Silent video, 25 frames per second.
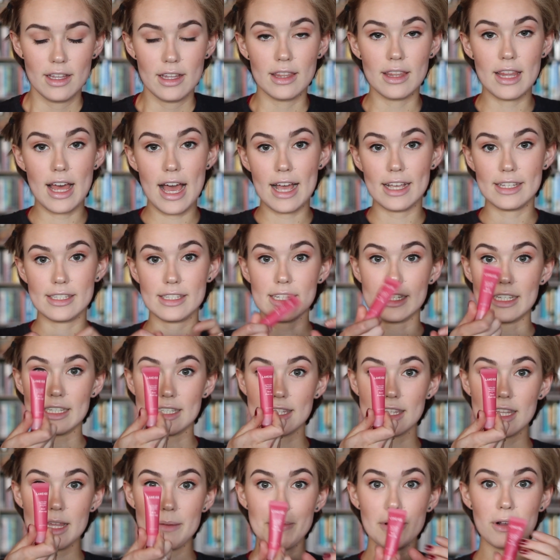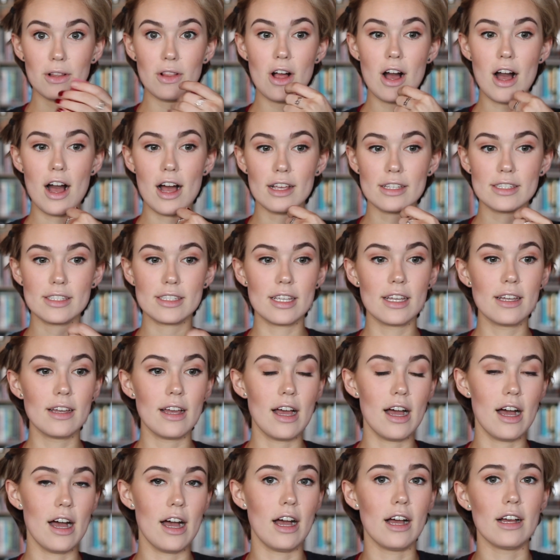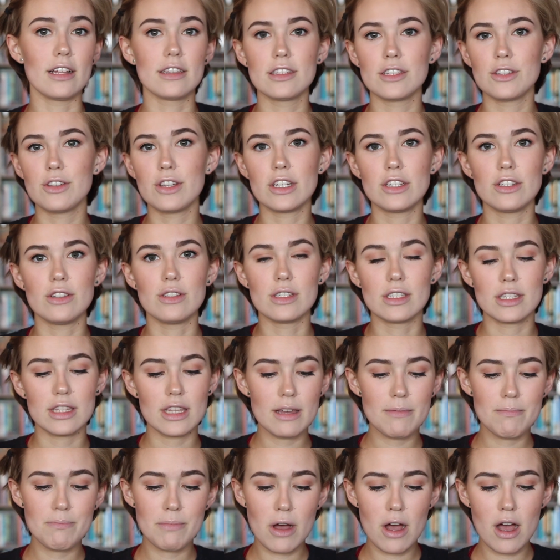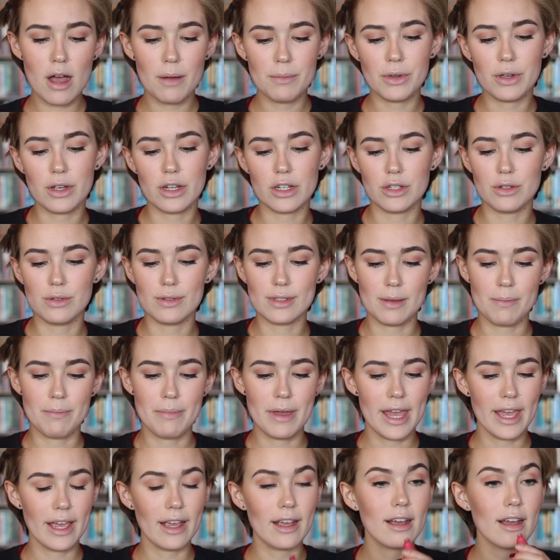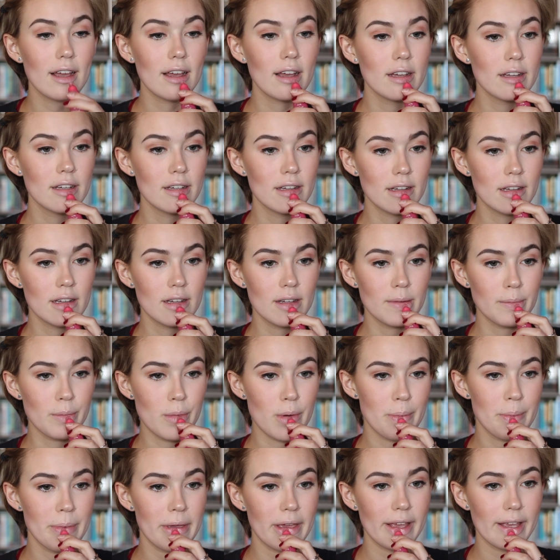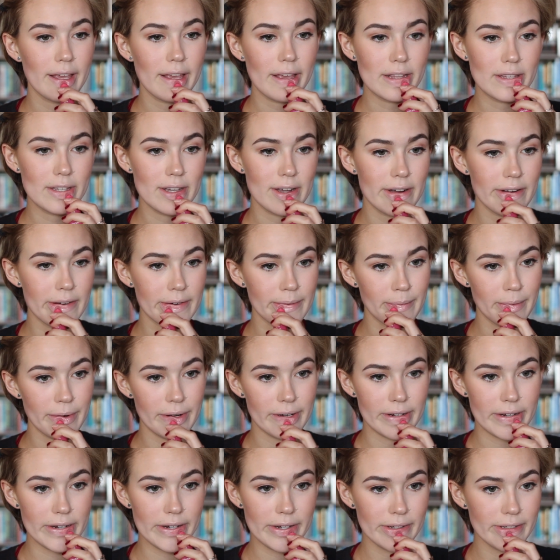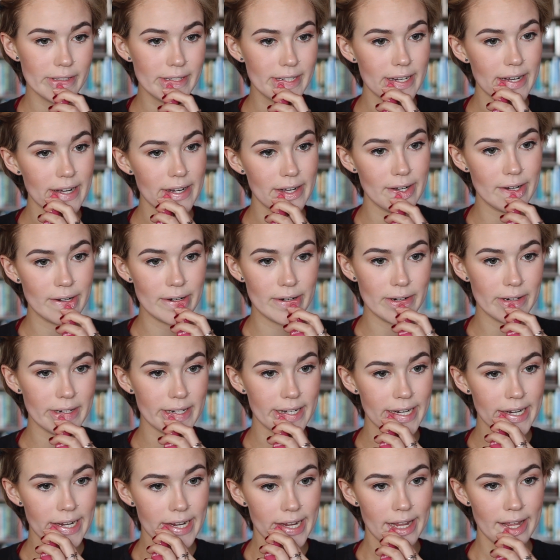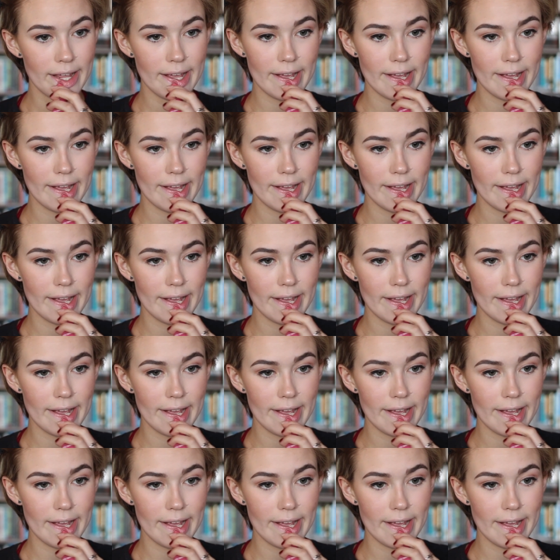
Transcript: last is lip gloss. You could use lip balm, you could use a pink, more pinky tone, more nude tone.